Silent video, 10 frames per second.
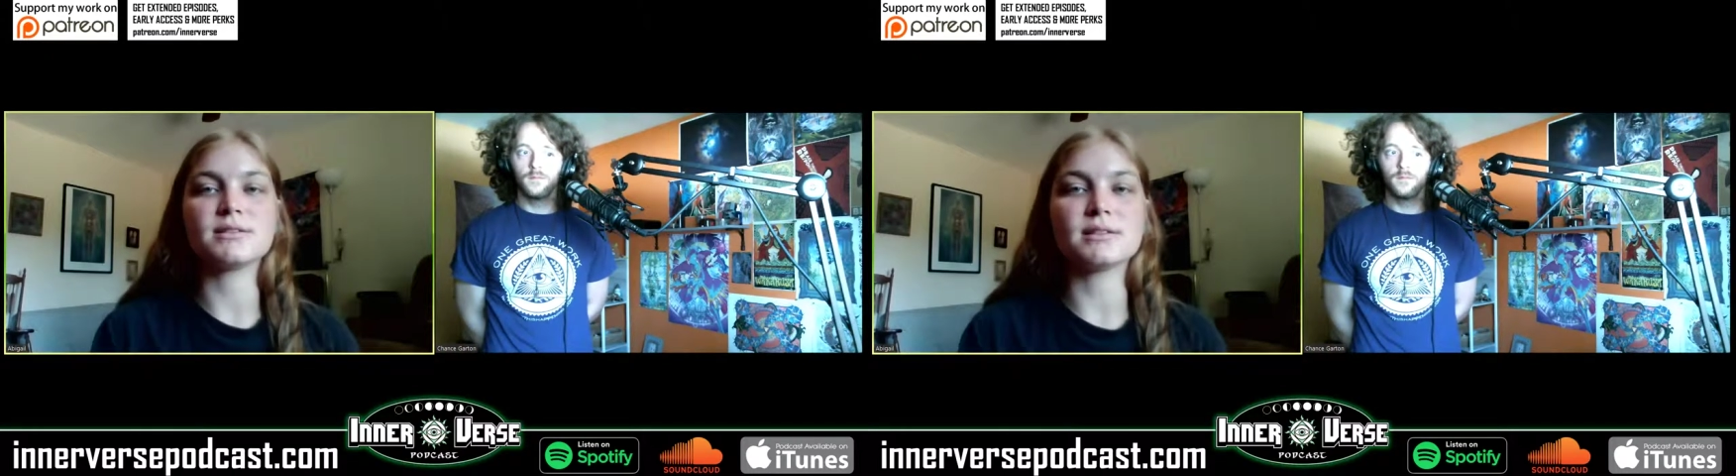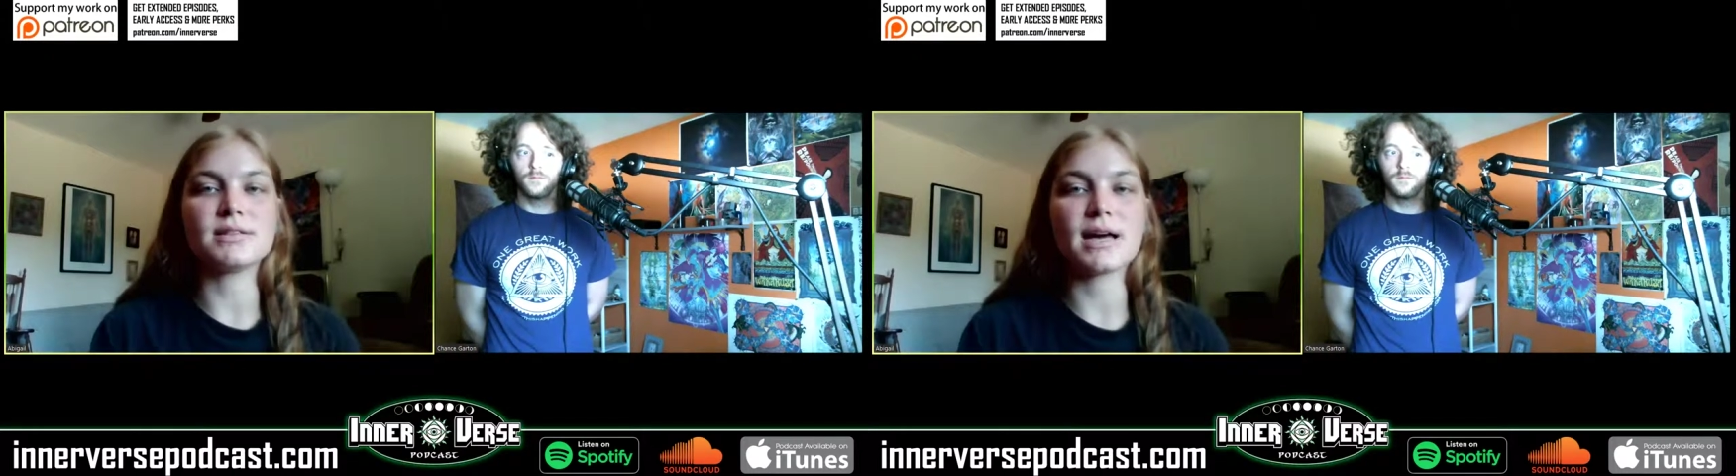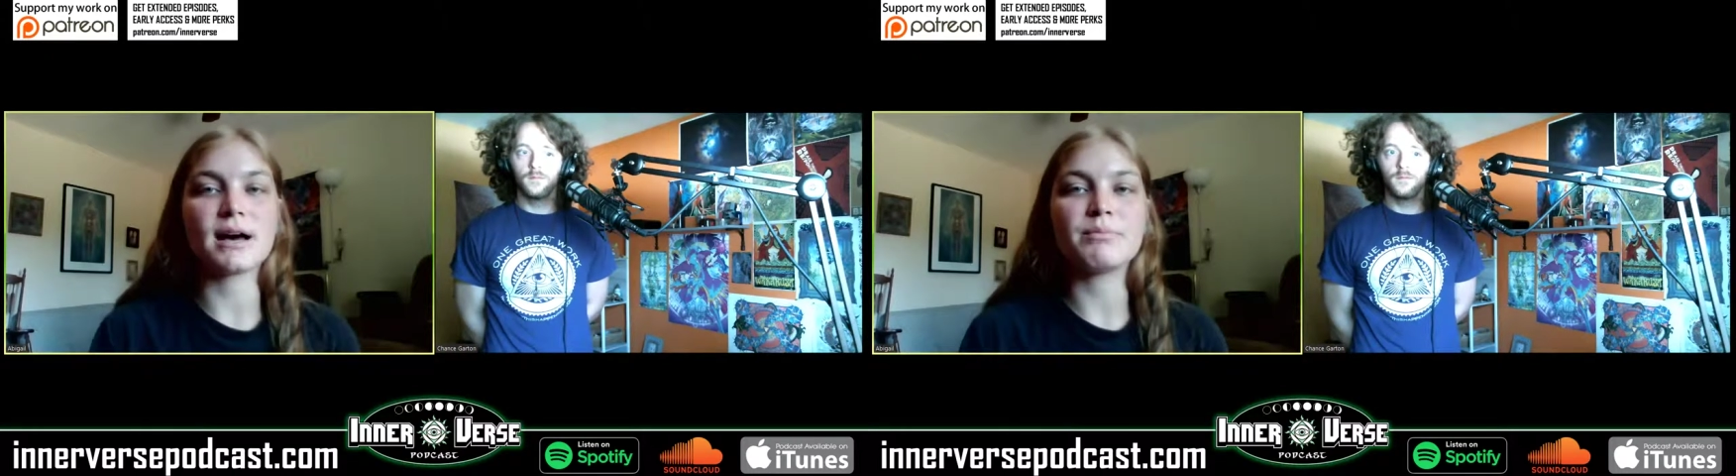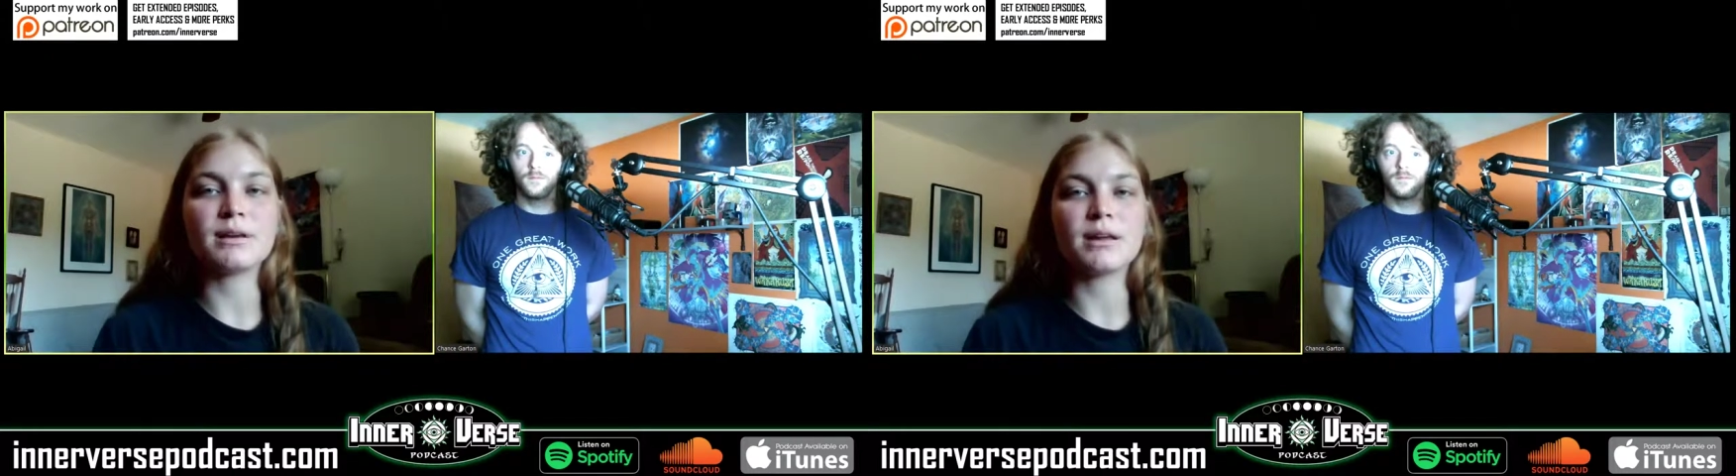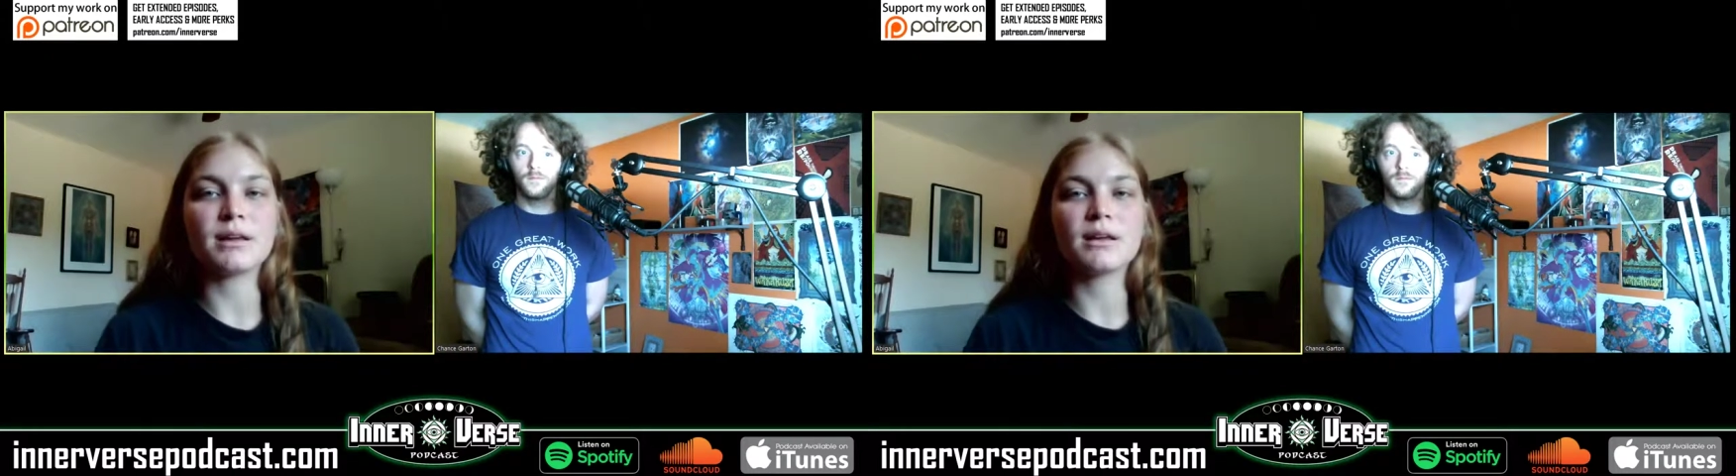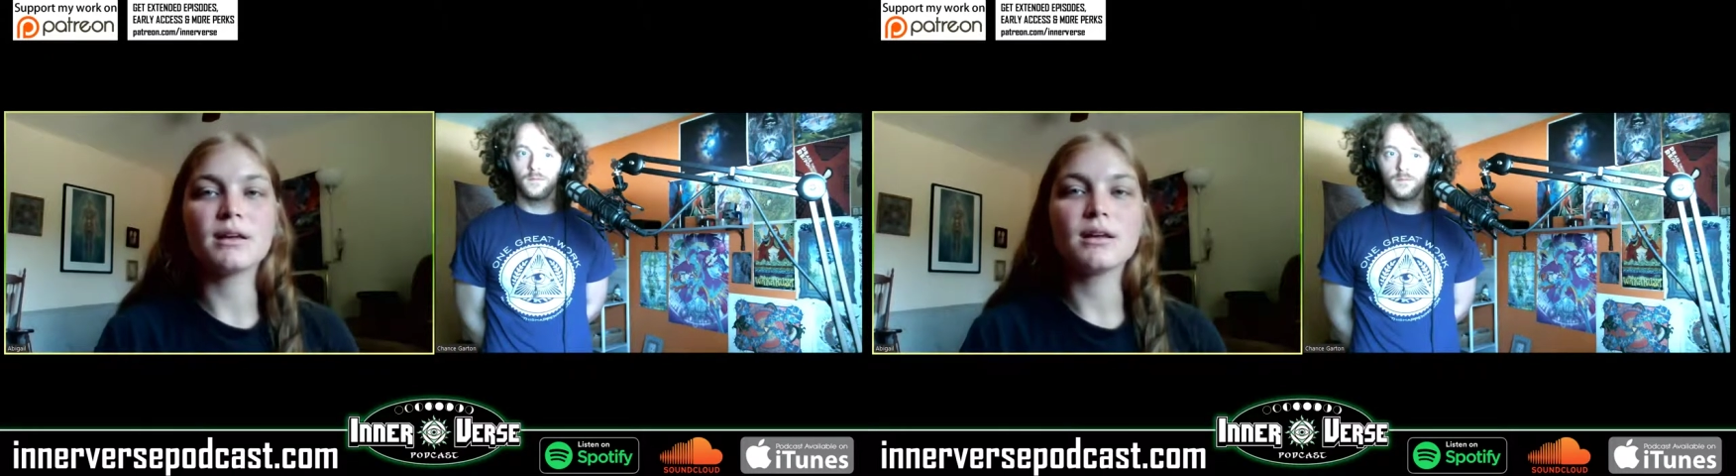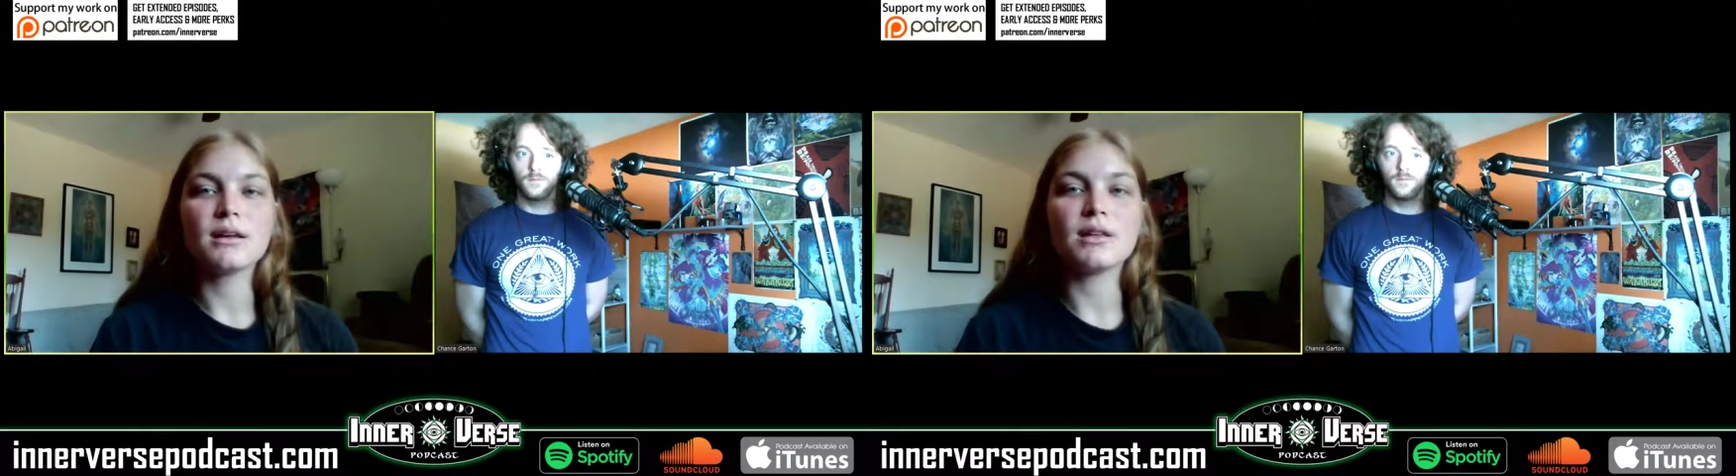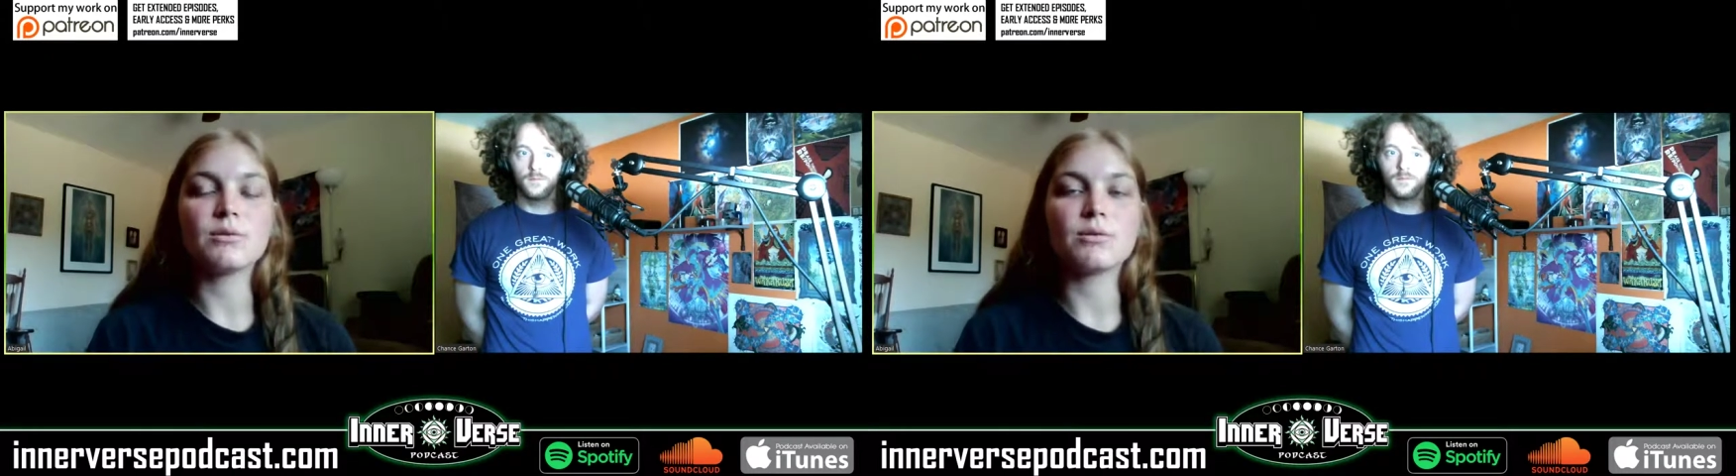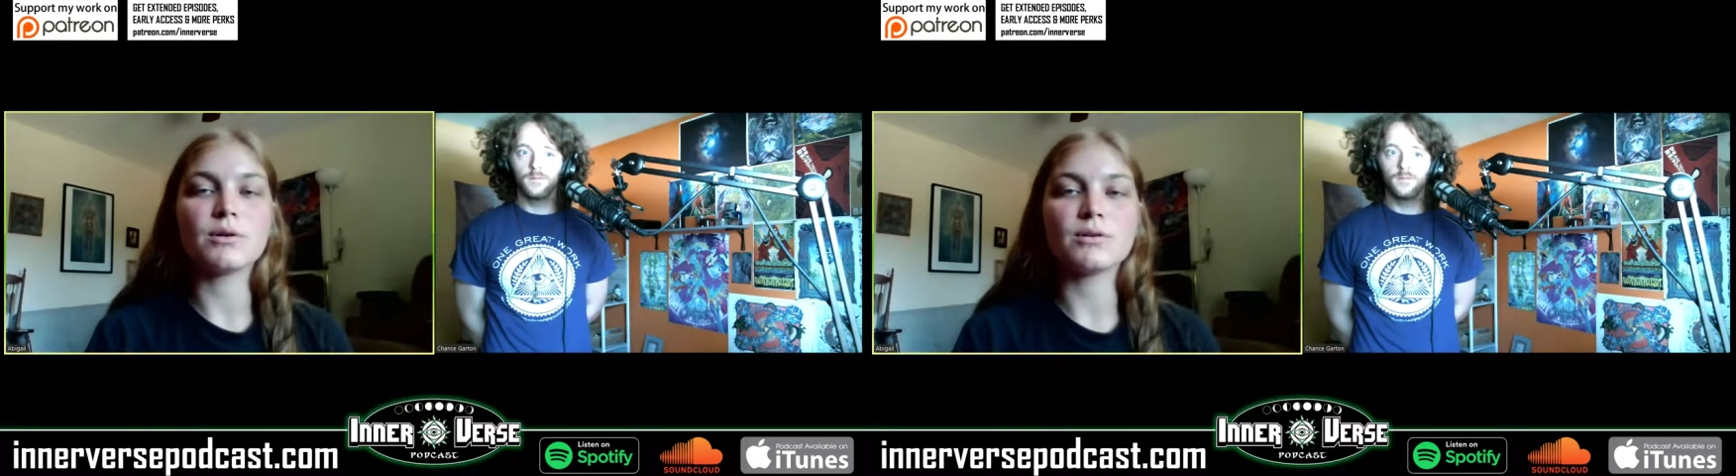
that's happening in the world